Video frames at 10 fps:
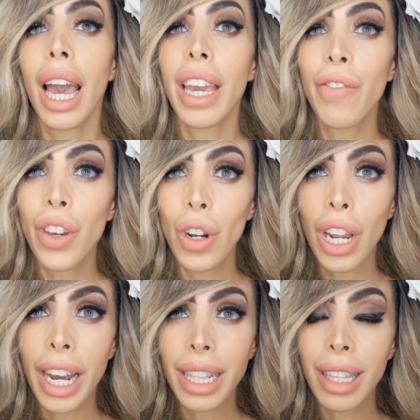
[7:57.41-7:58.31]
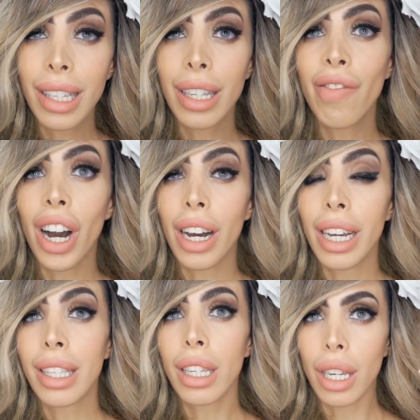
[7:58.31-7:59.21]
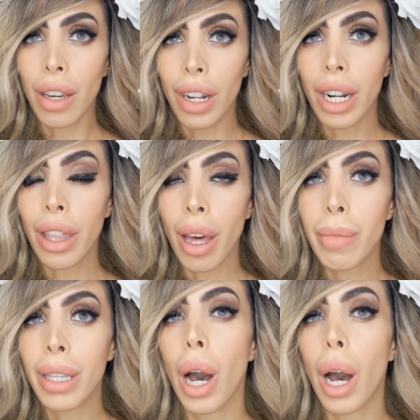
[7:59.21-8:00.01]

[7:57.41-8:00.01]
If you like this device, give it a thumbs